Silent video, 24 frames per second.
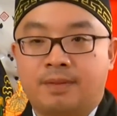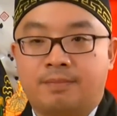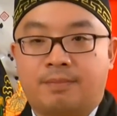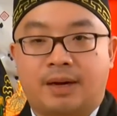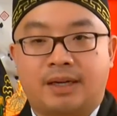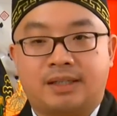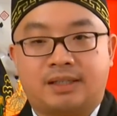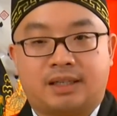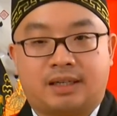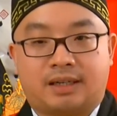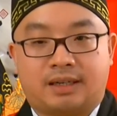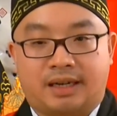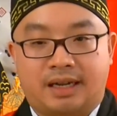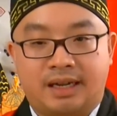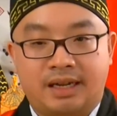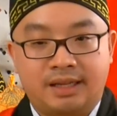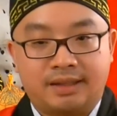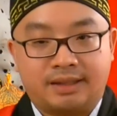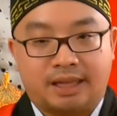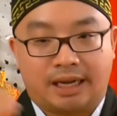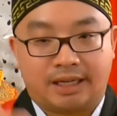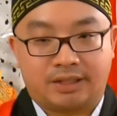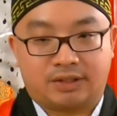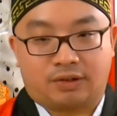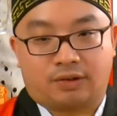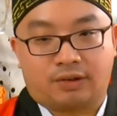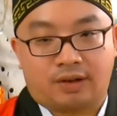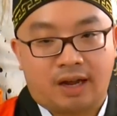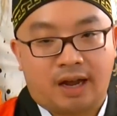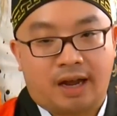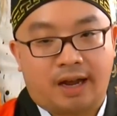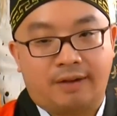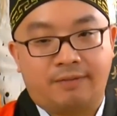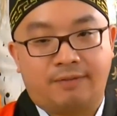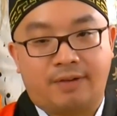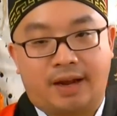Basically, that's your
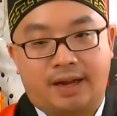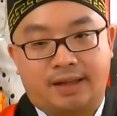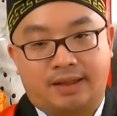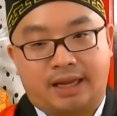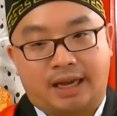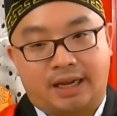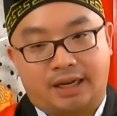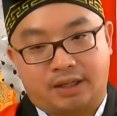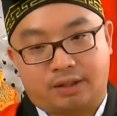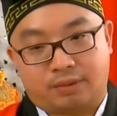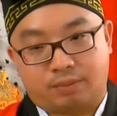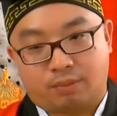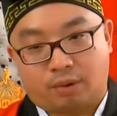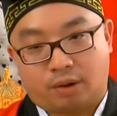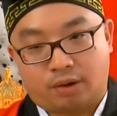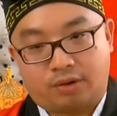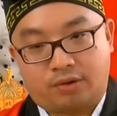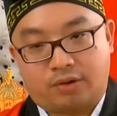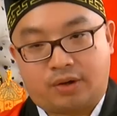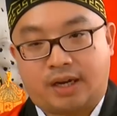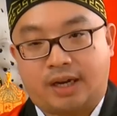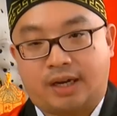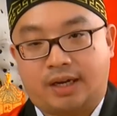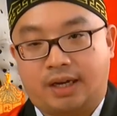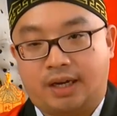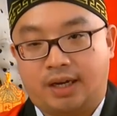life, and that is what you can